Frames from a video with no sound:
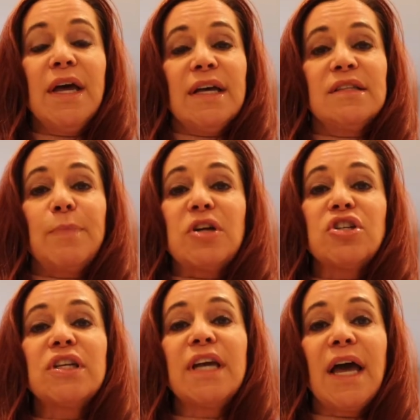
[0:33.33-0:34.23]

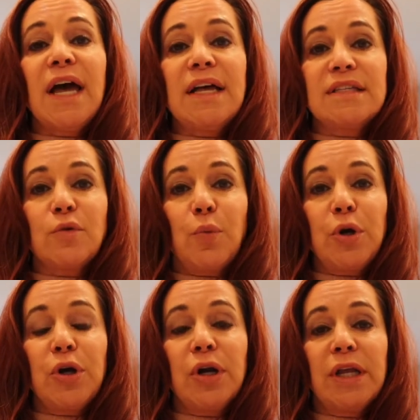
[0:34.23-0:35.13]
especially as
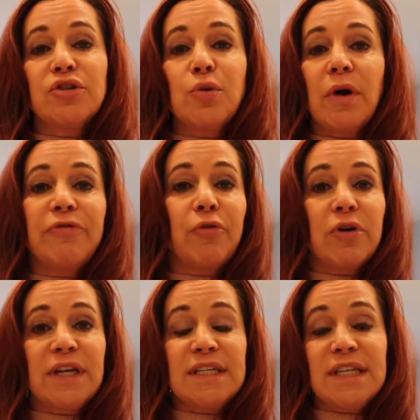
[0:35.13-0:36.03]
we're into our
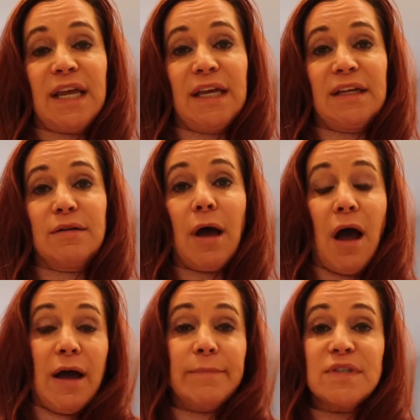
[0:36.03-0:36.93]
40s and
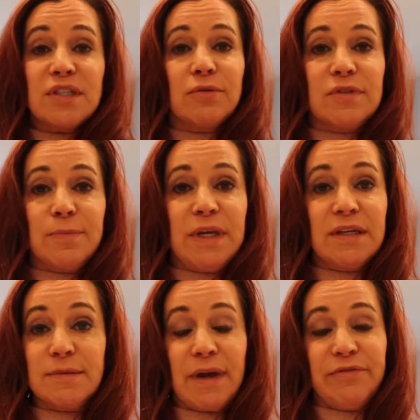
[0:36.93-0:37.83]
I'm soon to be
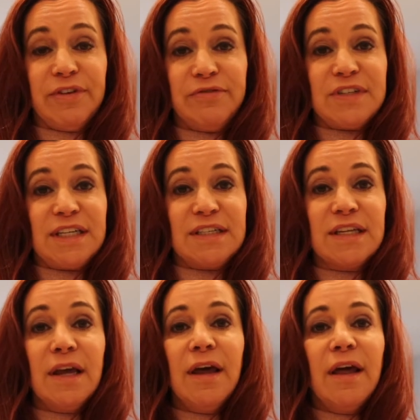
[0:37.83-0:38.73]
into my 50s,